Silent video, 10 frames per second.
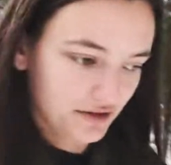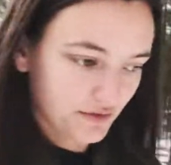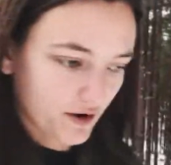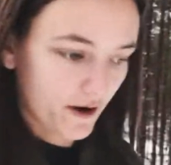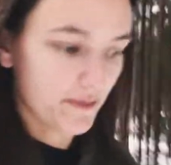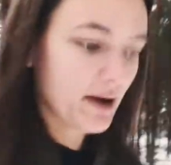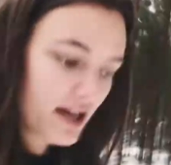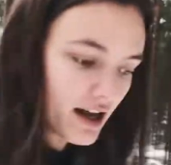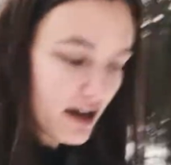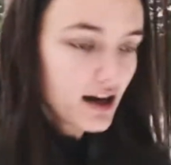farm,
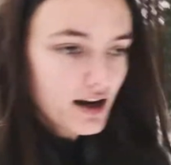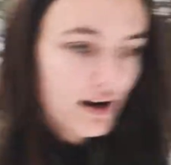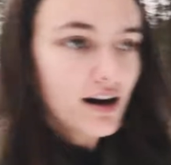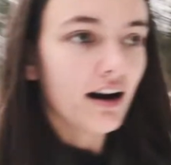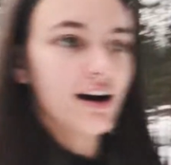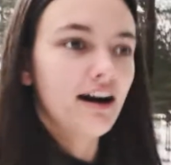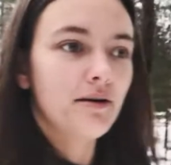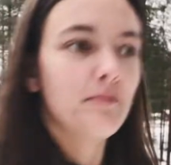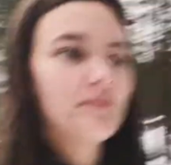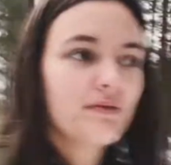
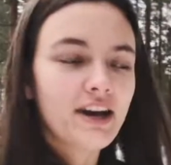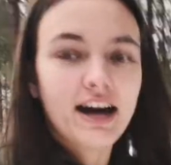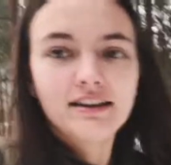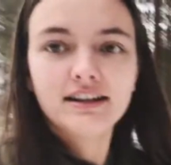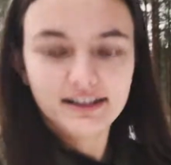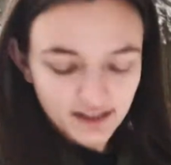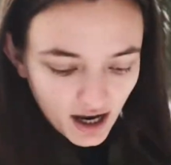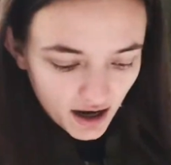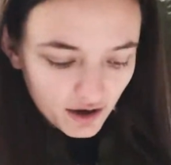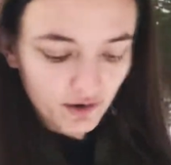they had these
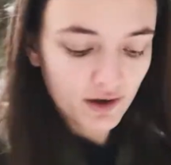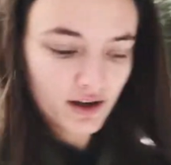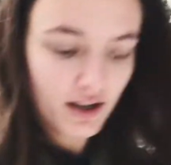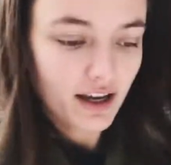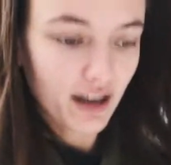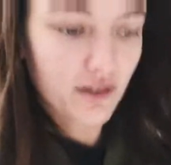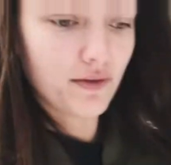kind of